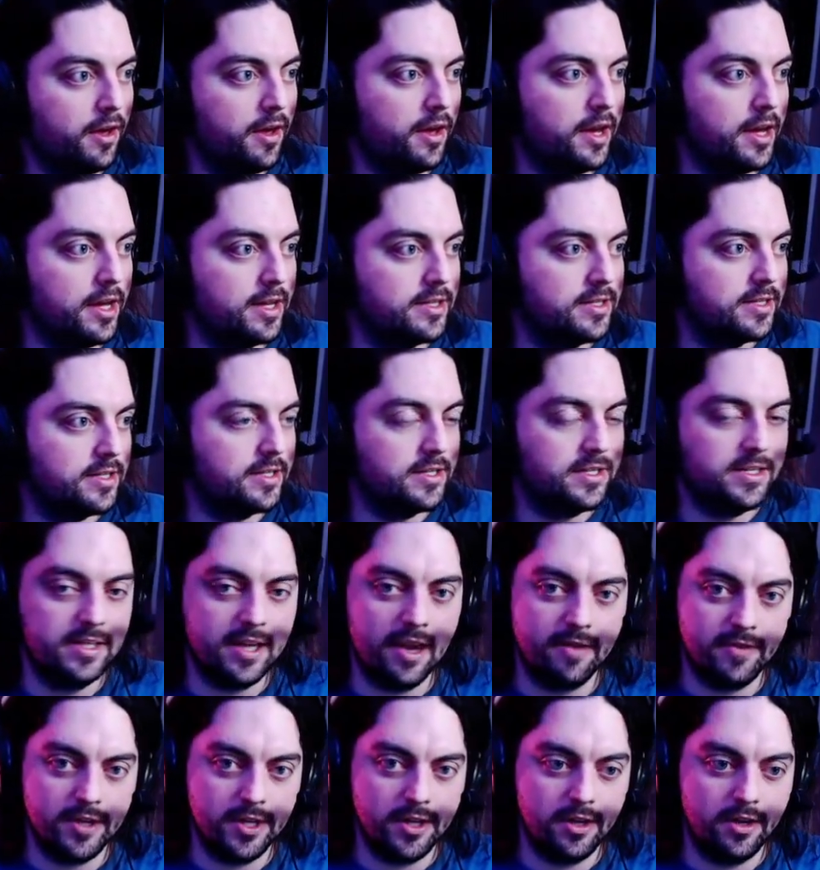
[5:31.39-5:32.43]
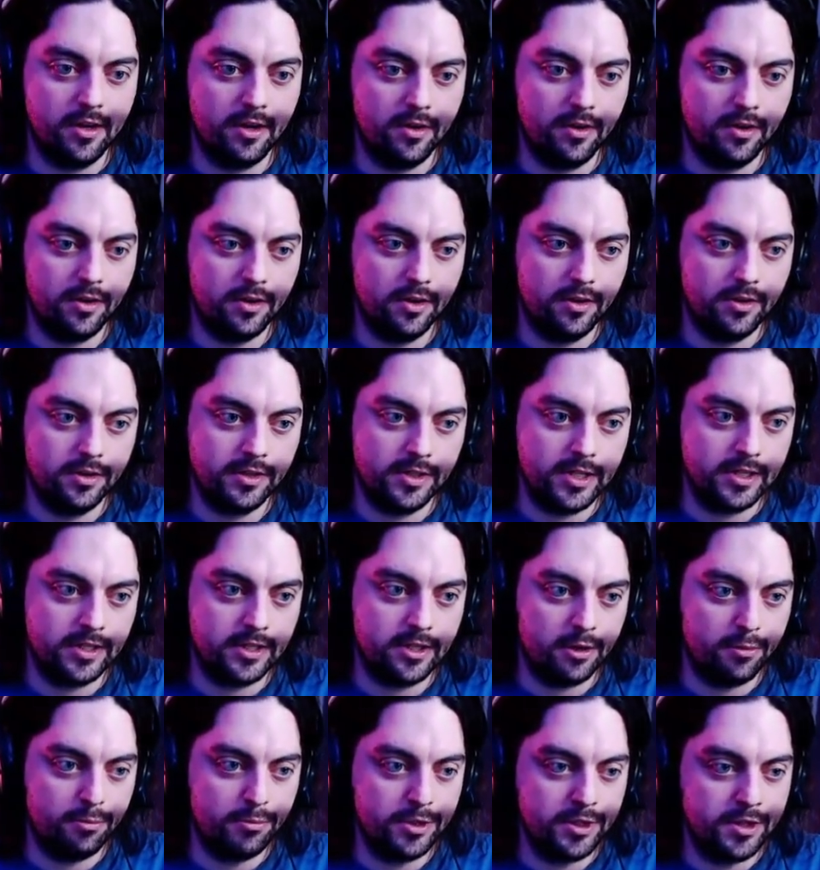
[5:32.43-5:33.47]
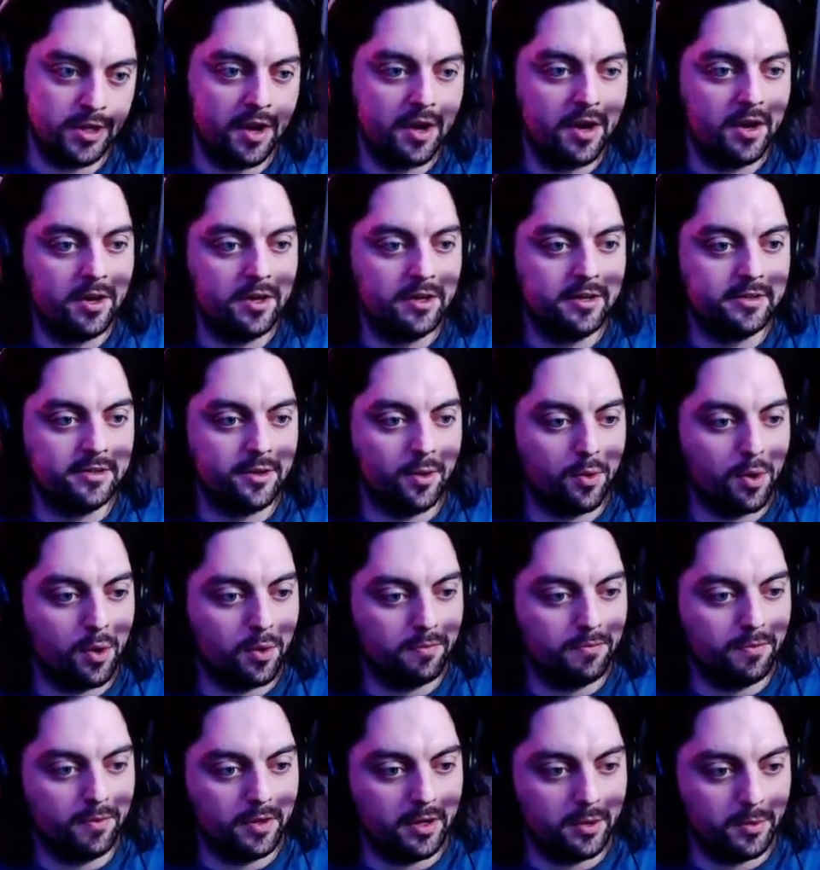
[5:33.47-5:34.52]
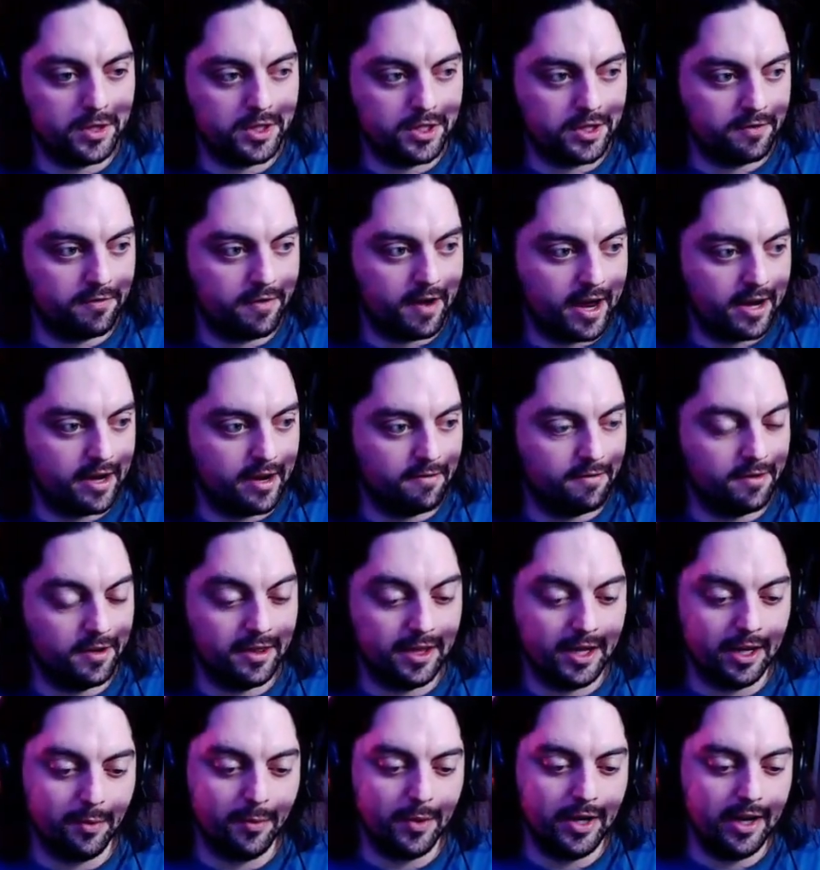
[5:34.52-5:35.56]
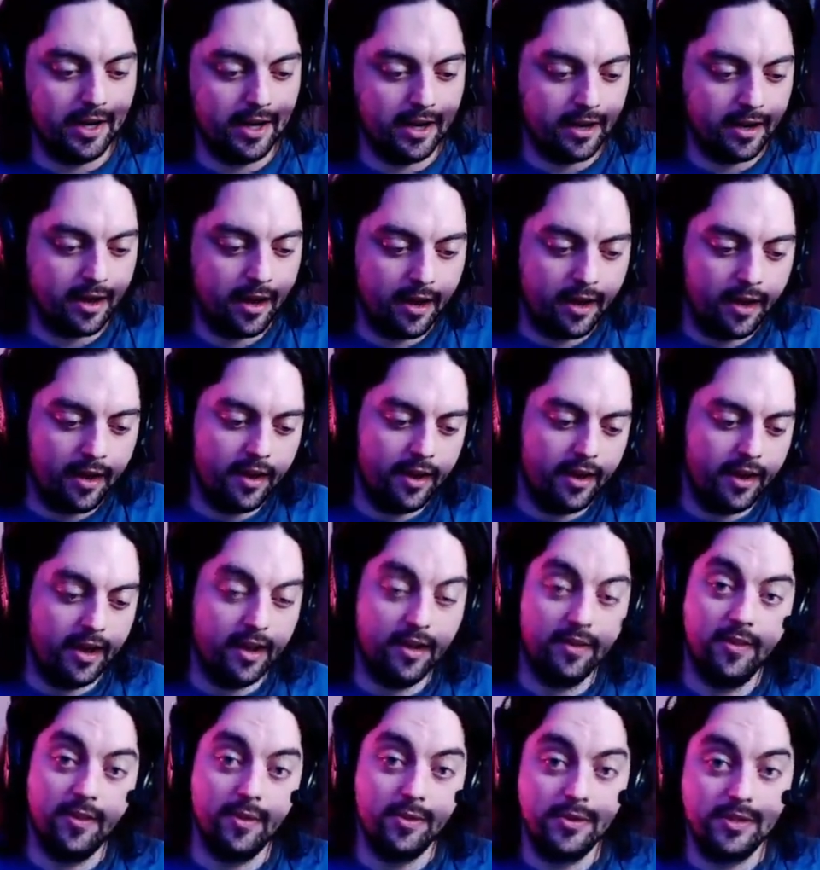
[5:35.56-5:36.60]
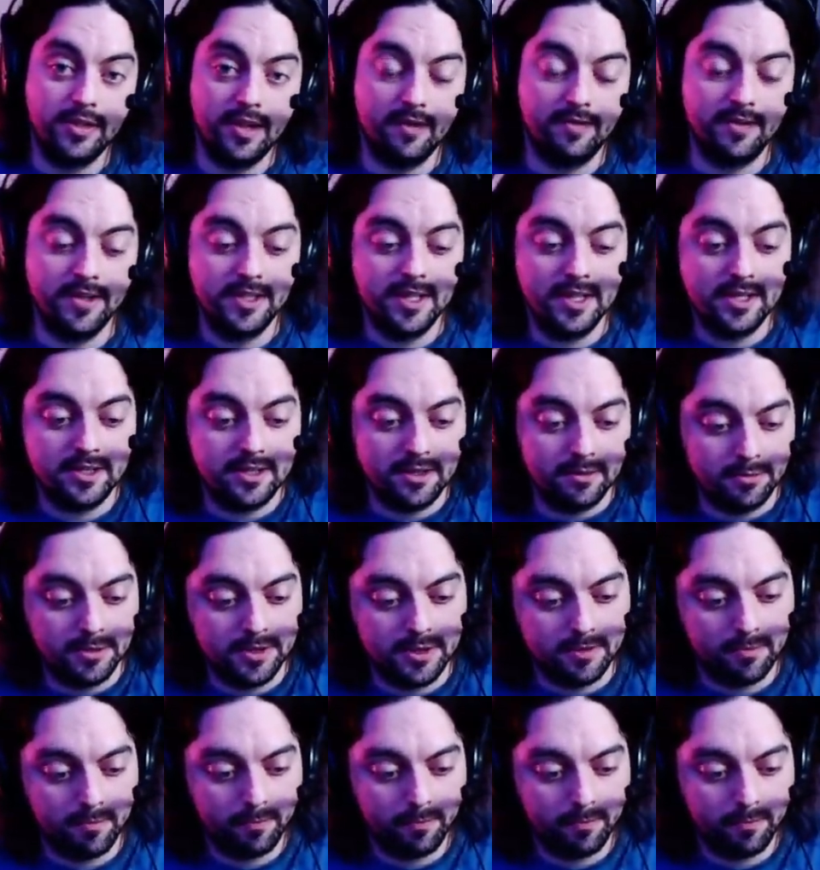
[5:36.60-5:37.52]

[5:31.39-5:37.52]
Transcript: It's 7 systems, so hopefully we should find everything we need in those 7 systems.